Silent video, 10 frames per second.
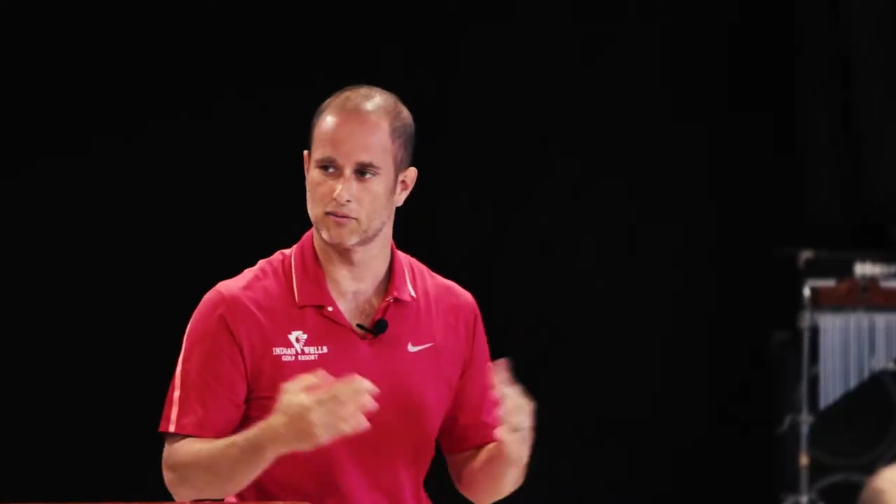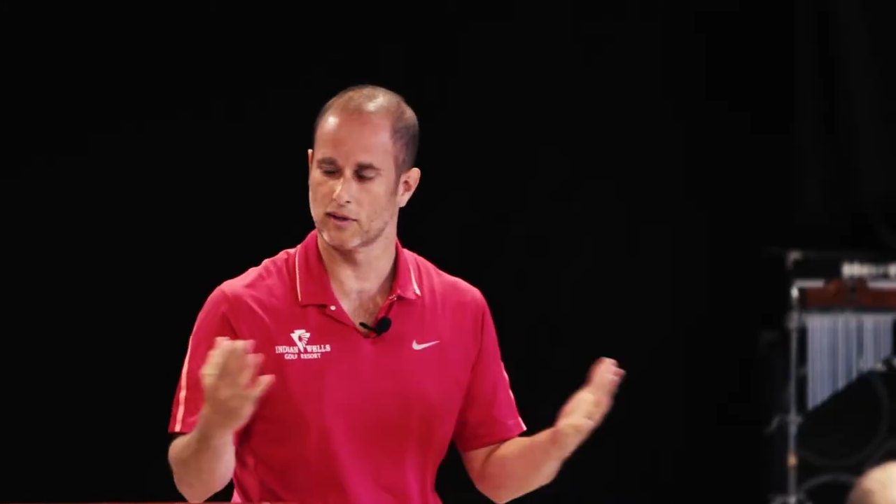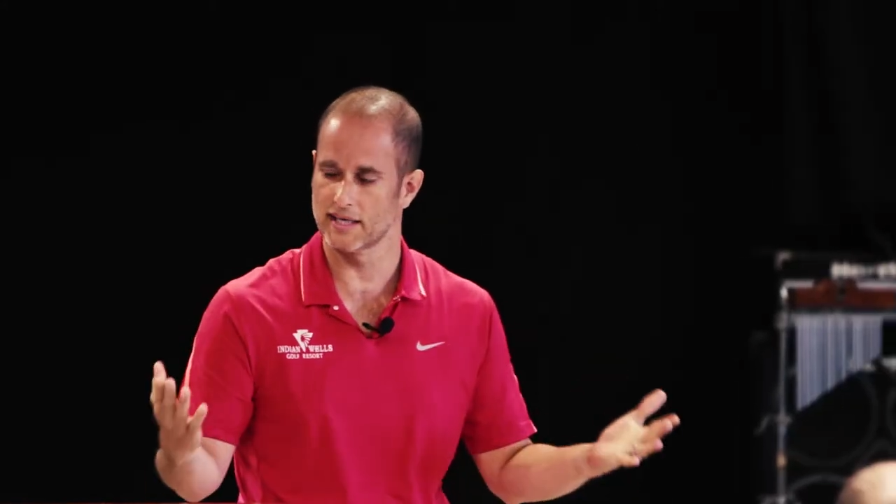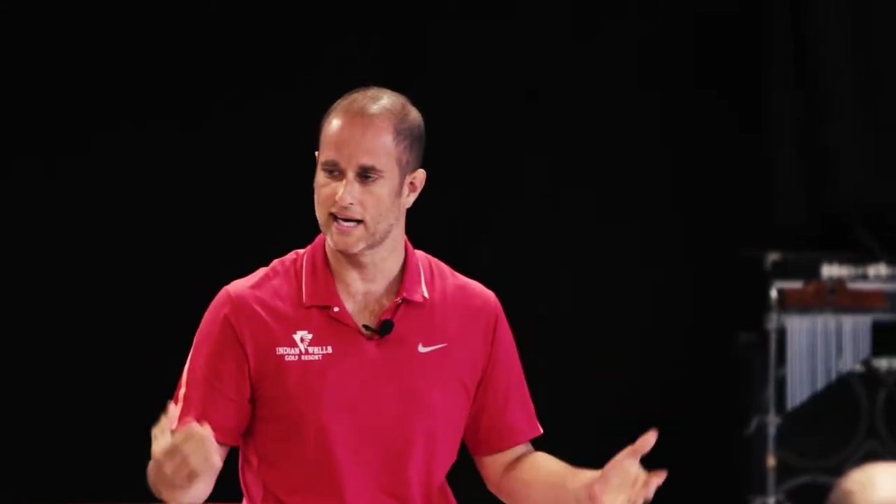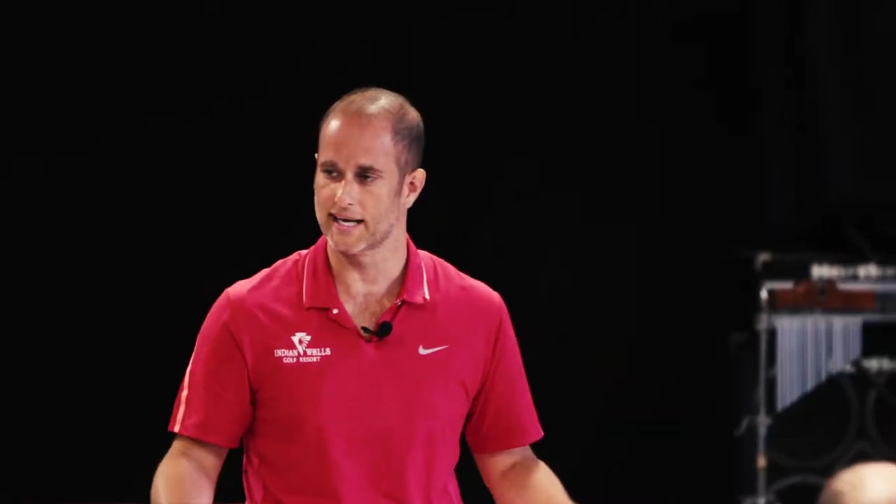And
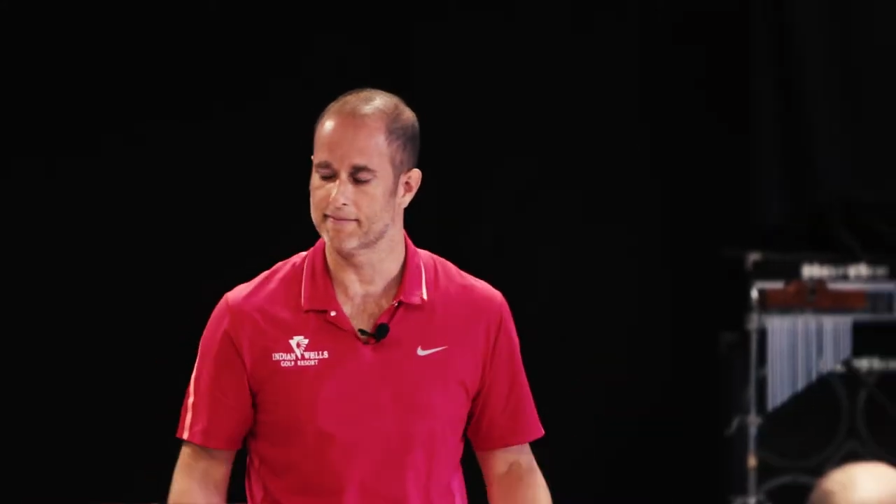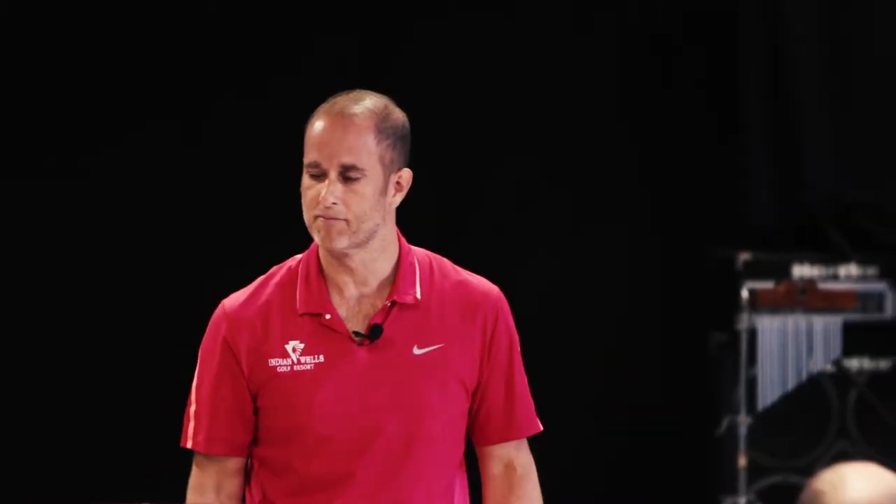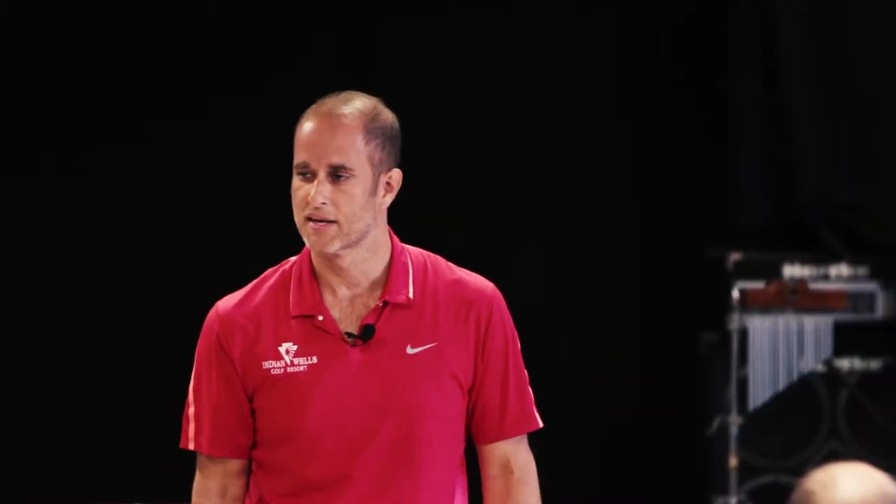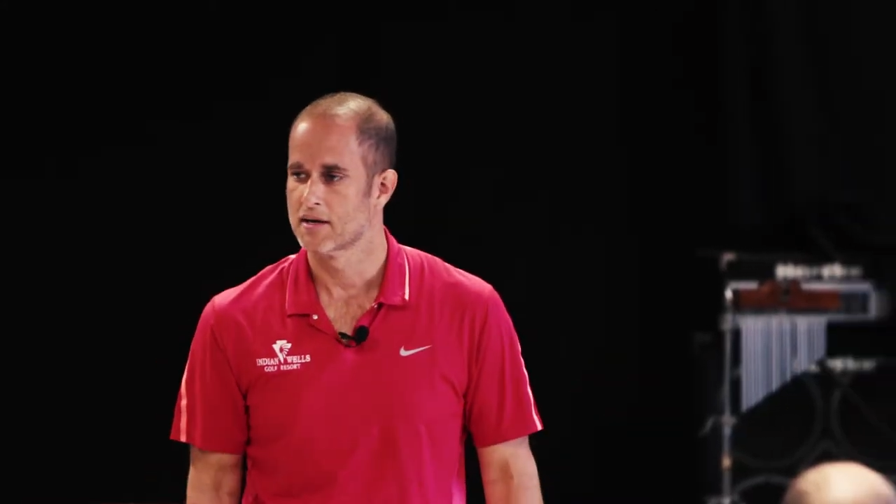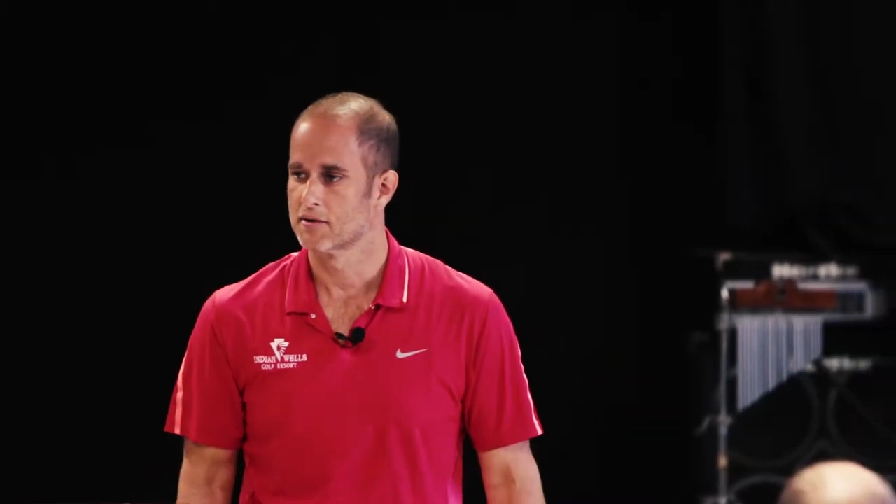one night
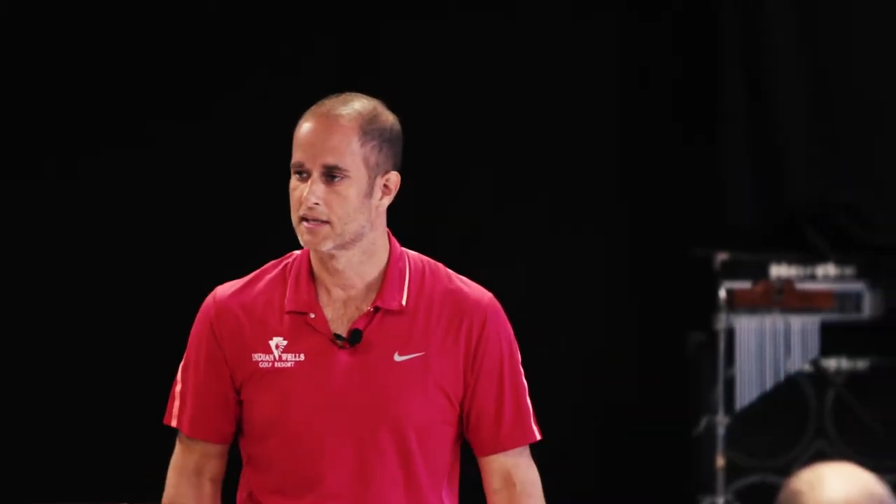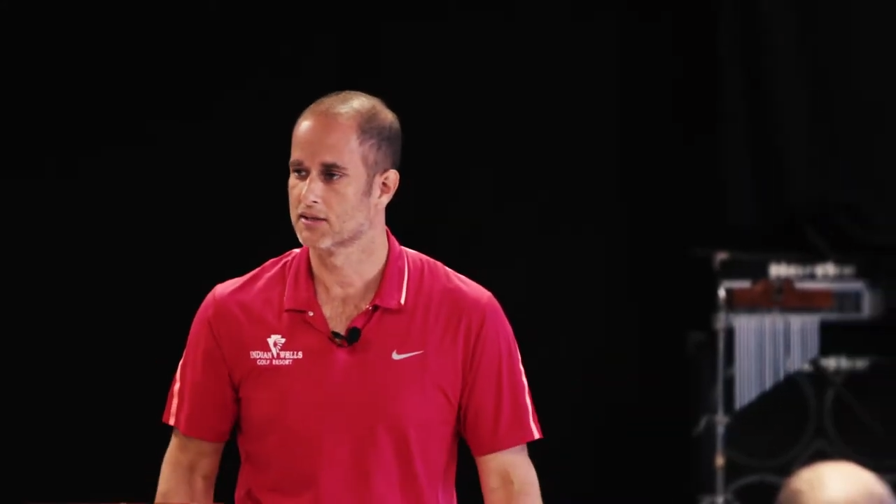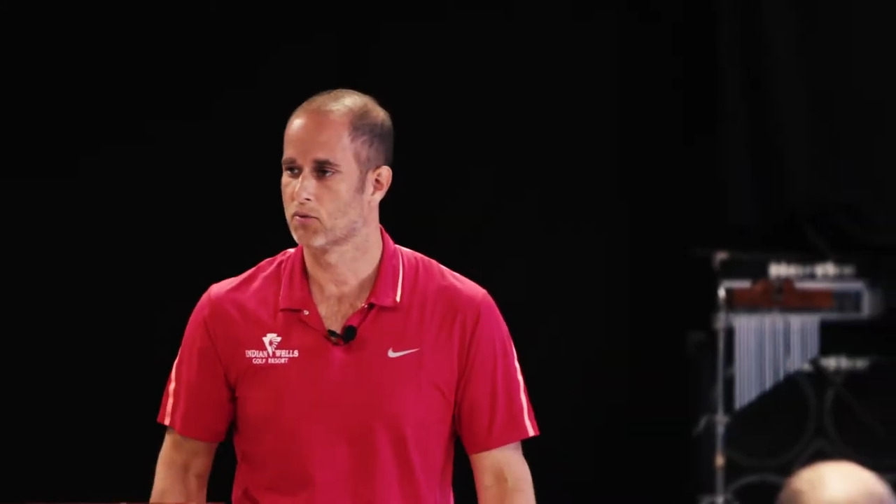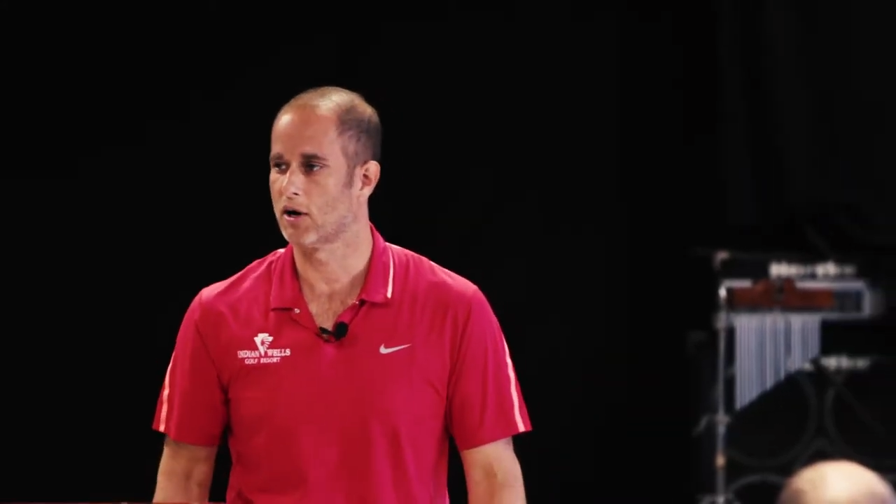when he was